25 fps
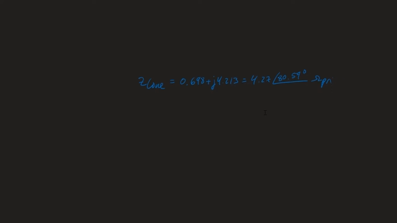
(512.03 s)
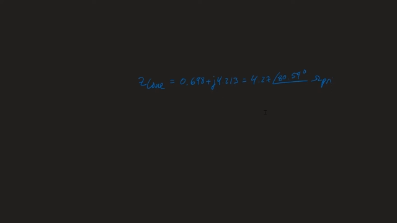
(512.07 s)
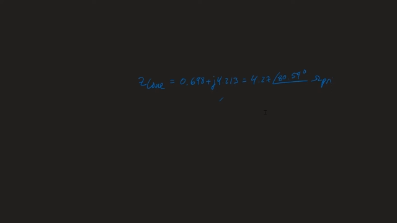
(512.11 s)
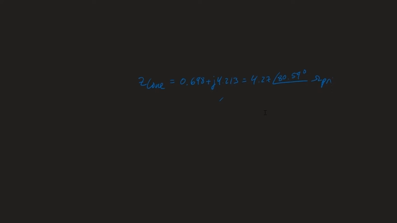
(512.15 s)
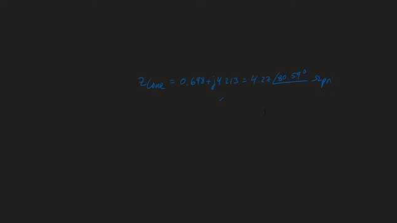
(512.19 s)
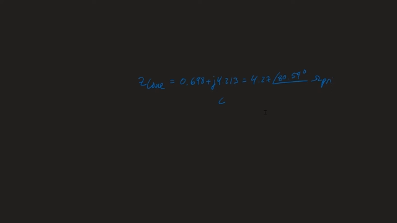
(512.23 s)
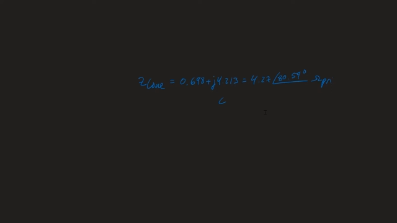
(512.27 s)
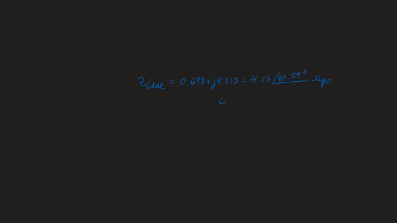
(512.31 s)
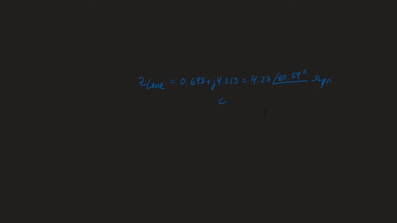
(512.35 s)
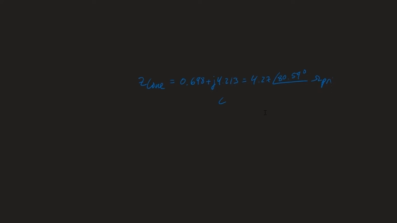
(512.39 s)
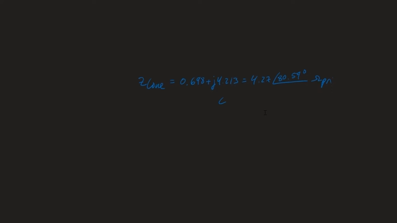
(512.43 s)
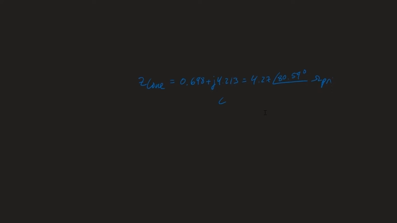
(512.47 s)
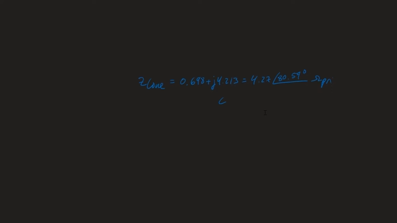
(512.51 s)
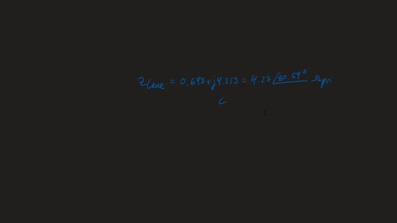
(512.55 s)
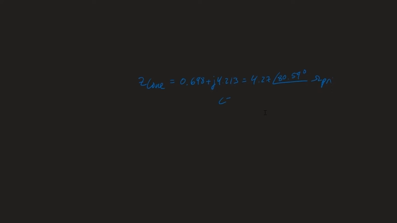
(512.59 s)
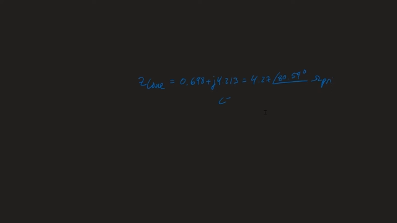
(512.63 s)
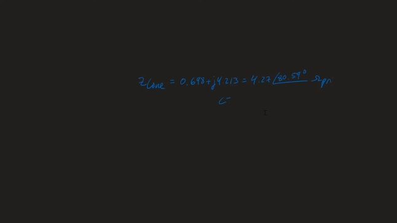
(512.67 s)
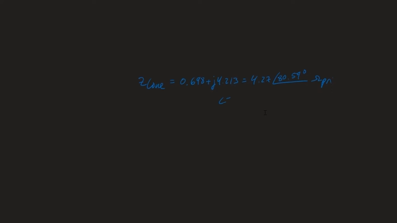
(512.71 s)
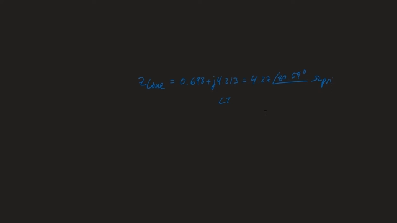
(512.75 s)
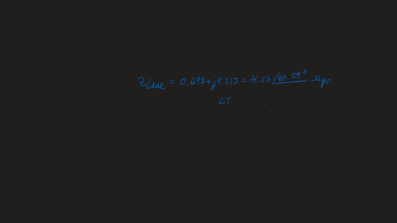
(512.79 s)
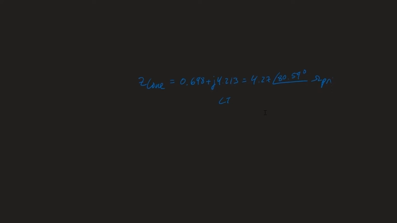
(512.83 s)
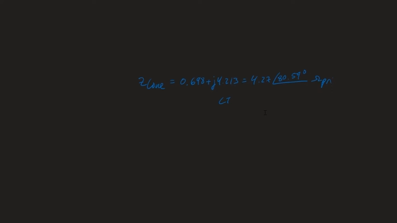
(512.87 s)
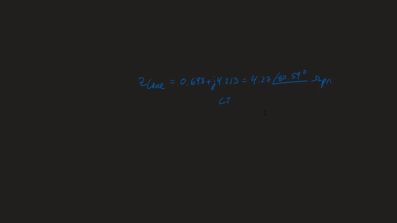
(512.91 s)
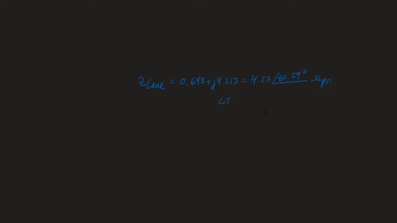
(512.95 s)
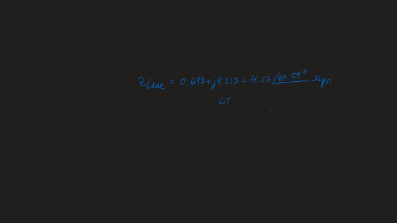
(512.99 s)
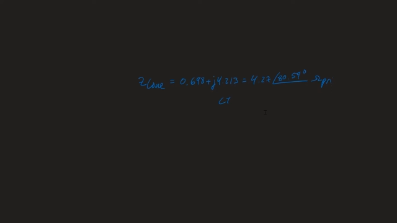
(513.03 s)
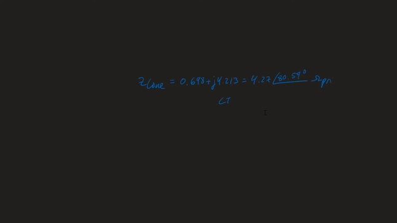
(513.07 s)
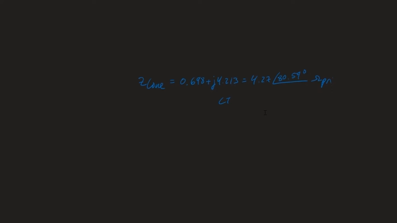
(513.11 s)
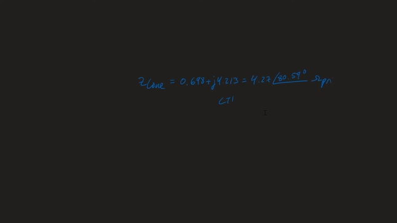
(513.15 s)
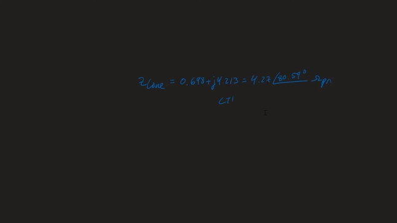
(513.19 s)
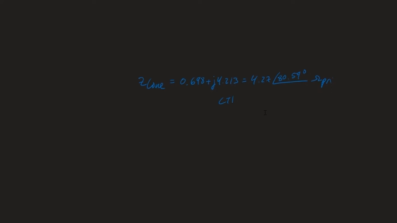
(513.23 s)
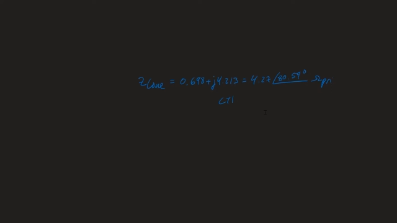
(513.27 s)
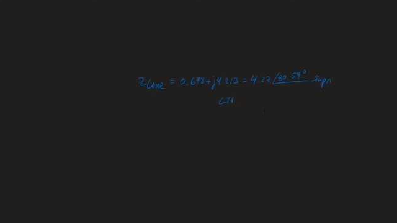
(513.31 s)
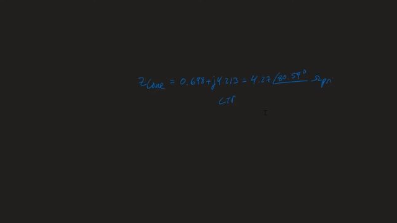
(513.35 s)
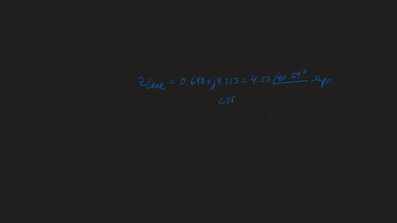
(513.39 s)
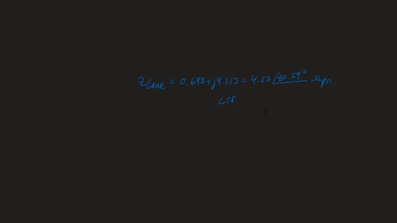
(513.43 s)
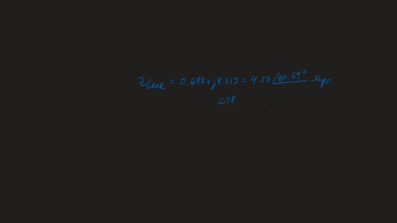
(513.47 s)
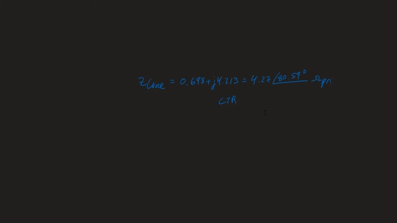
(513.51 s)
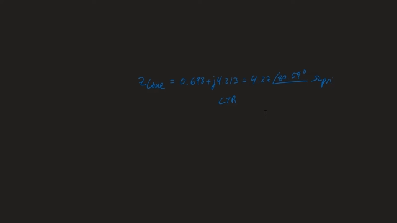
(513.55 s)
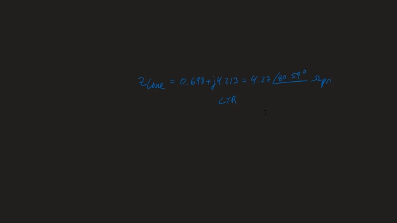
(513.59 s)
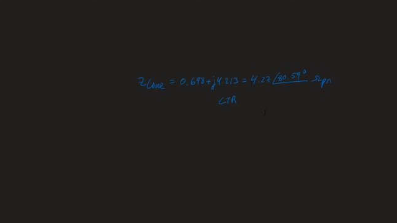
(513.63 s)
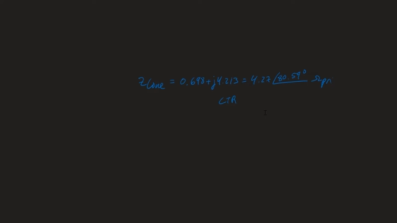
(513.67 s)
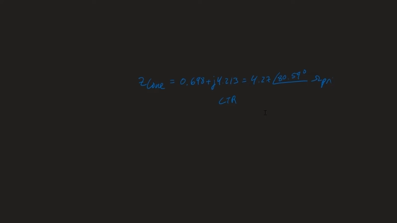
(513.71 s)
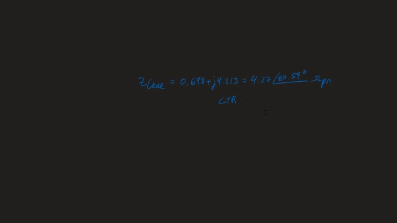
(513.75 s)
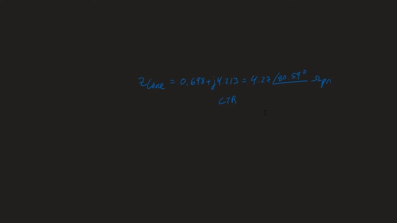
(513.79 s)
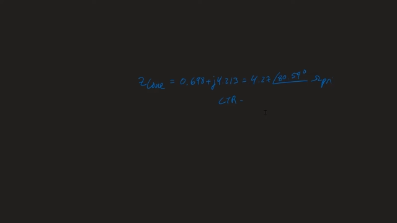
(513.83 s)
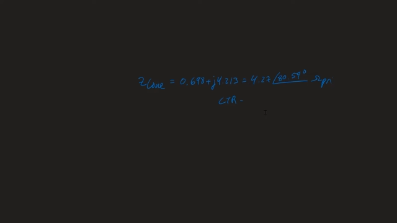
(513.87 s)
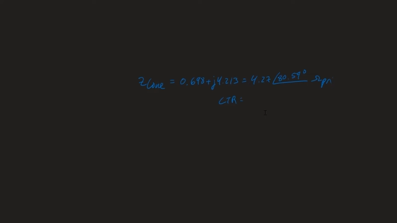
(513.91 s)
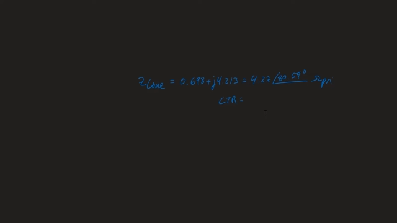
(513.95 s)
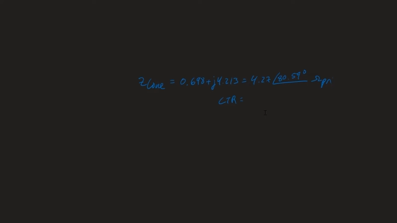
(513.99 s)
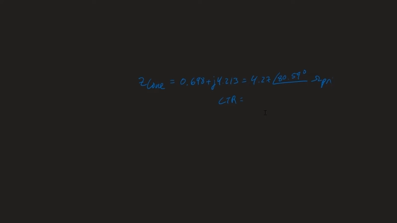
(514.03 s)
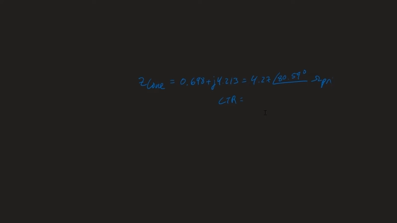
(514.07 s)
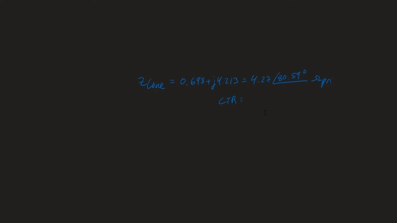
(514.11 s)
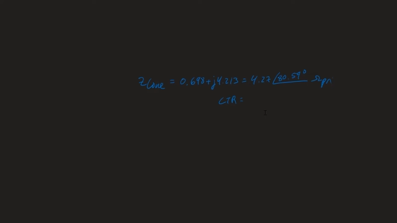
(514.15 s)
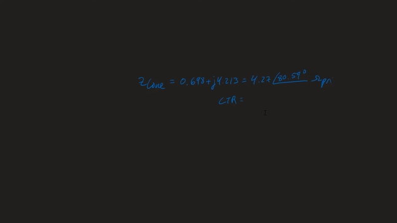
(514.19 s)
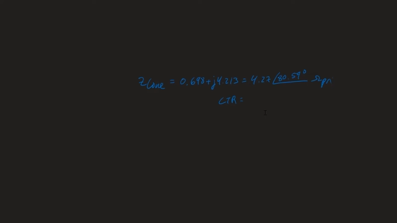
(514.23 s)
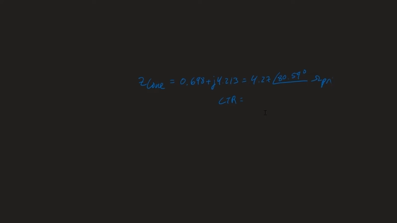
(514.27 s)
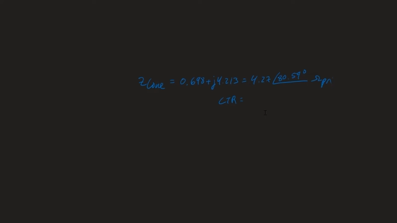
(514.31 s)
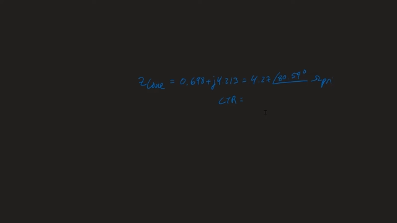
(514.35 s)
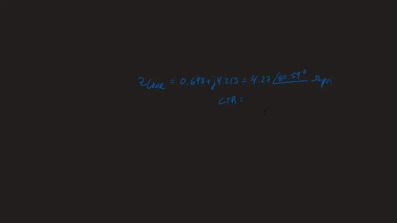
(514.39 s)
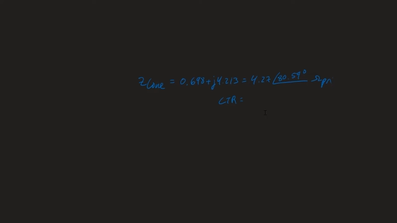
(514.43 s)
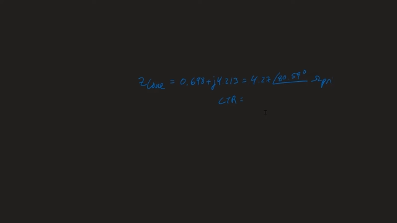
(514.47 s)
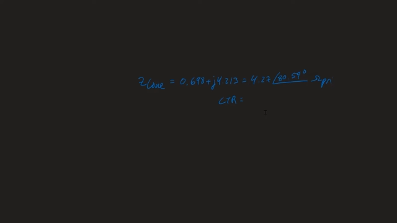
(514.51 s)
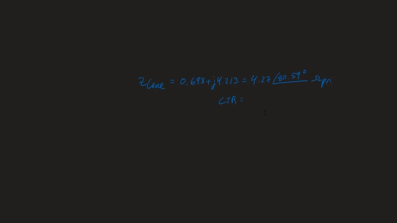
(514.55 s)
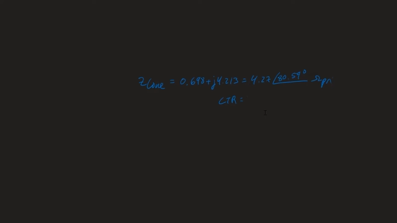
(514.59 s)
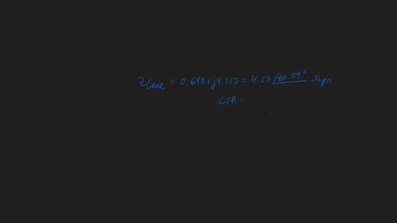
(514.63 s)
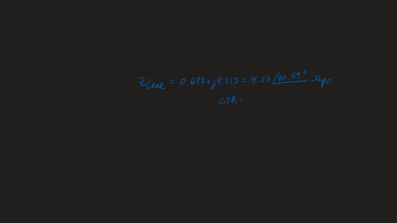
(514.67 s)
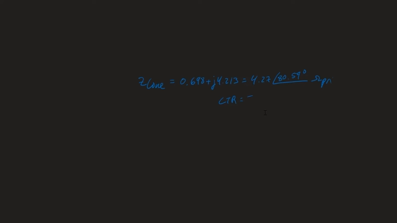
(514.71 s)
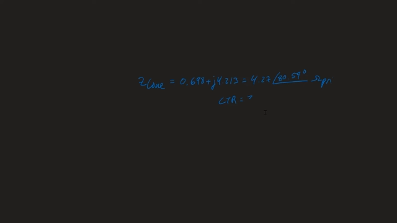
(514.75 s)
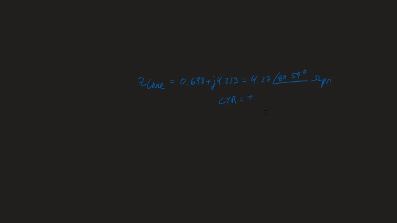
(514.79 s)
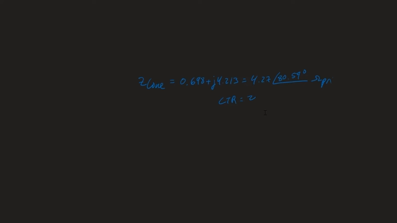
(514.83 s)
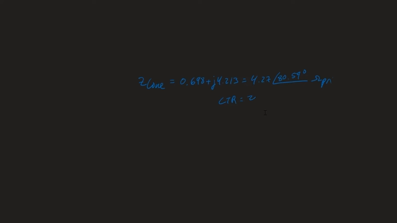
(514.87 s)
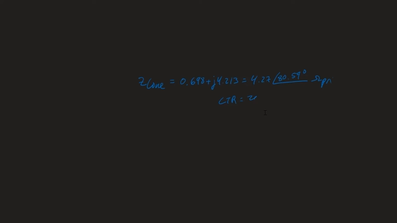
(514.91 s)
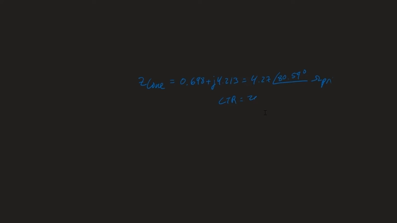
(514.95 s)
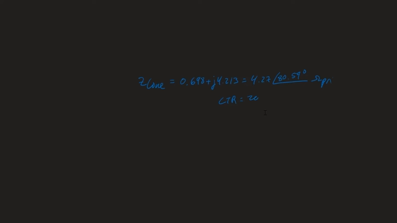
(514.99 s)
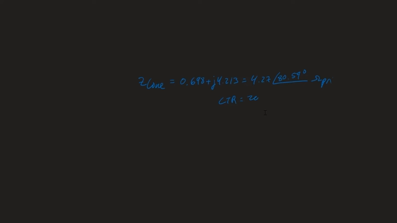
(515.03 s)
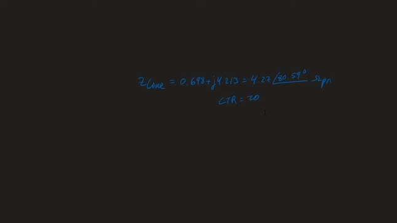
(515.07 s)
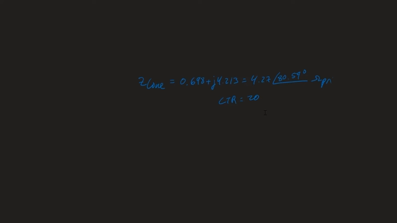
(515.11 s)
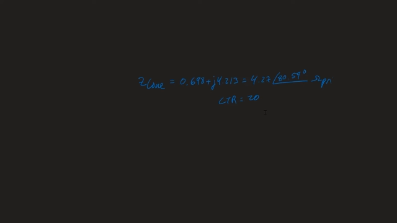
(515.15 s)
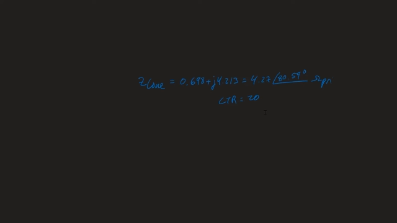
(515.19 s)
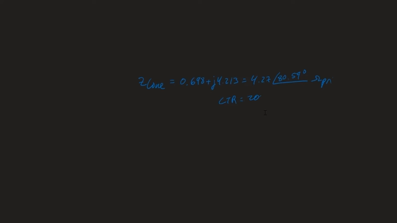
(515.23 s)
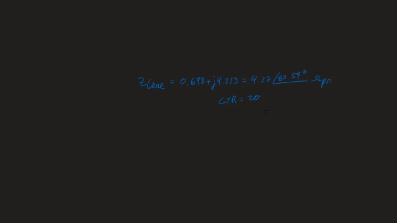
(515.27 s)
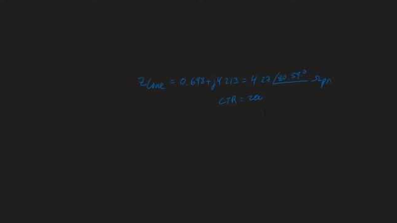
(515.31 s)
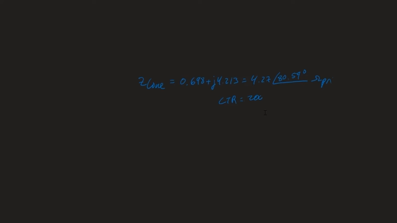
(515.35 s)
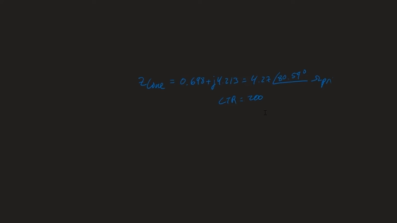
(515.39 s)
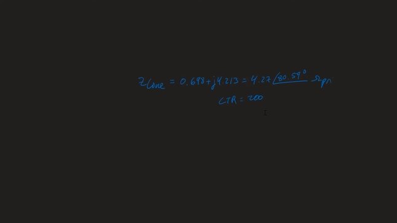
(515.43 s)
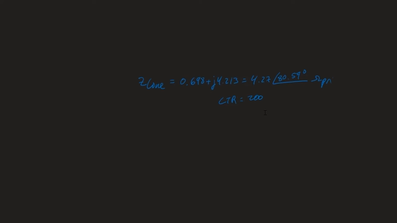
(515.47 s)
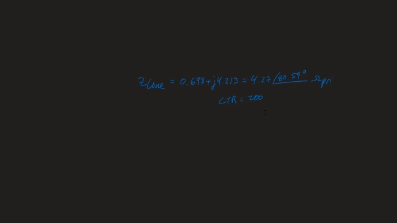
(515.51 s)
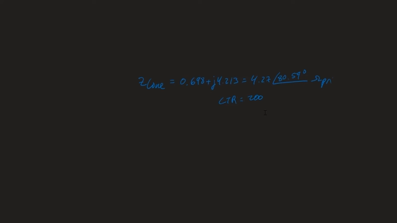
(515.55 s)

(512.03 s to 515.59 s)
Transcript: No face is visible, so there are no lips to read.